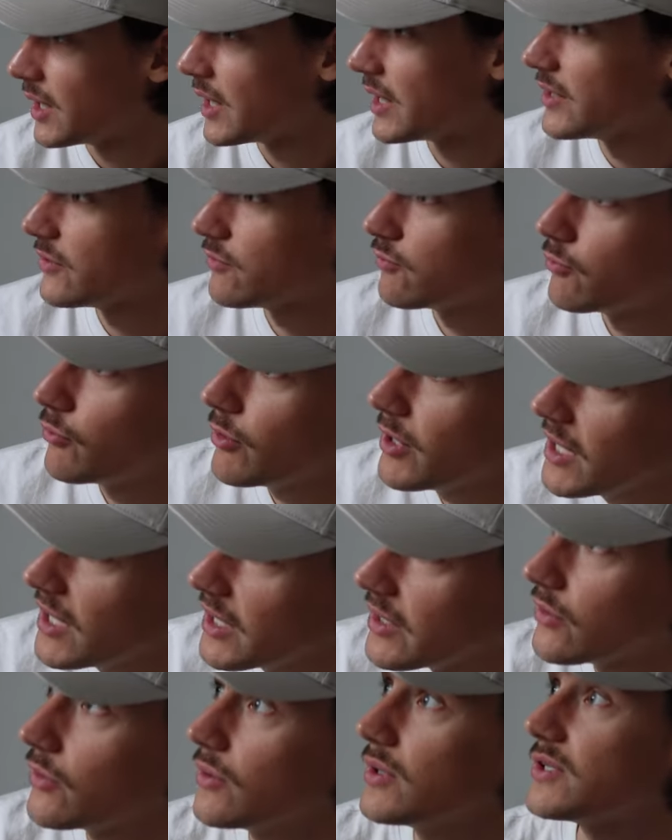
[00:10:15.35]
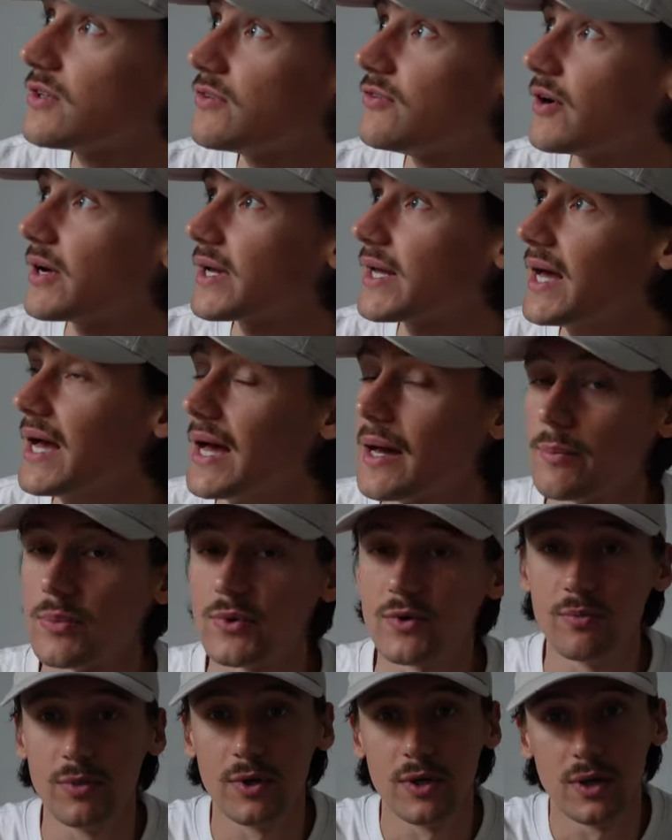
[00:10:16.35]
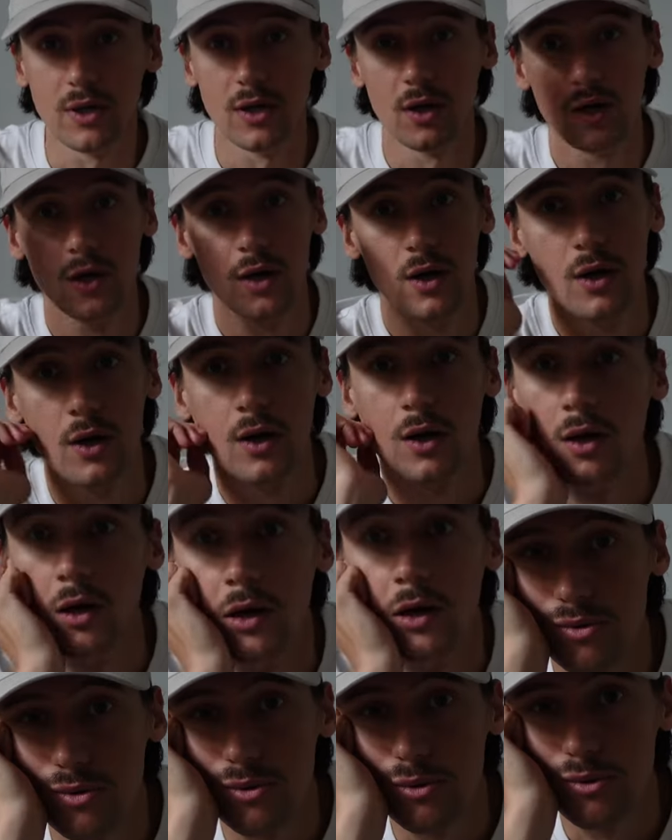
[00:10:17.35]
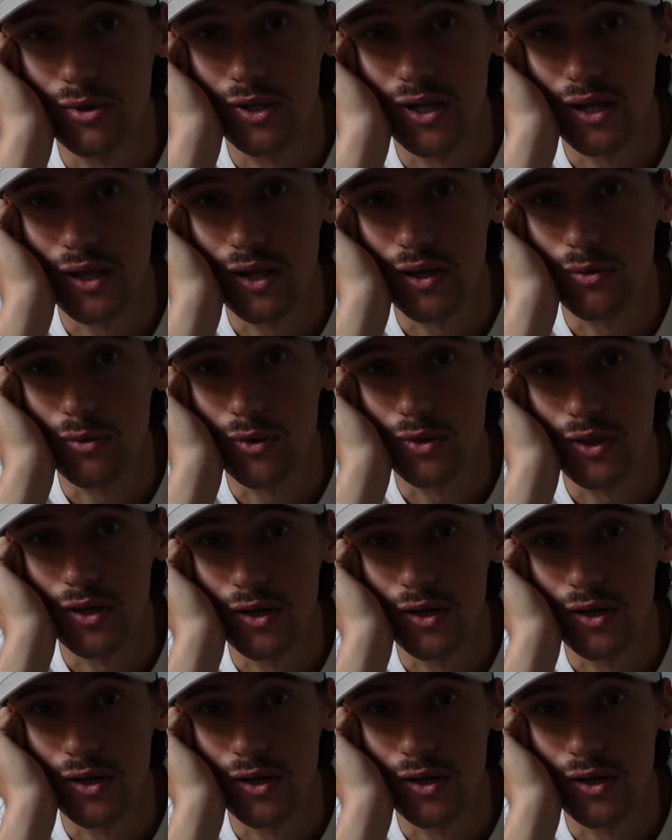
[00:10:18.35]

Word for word: It's really annoying to find caps, but we'll get there one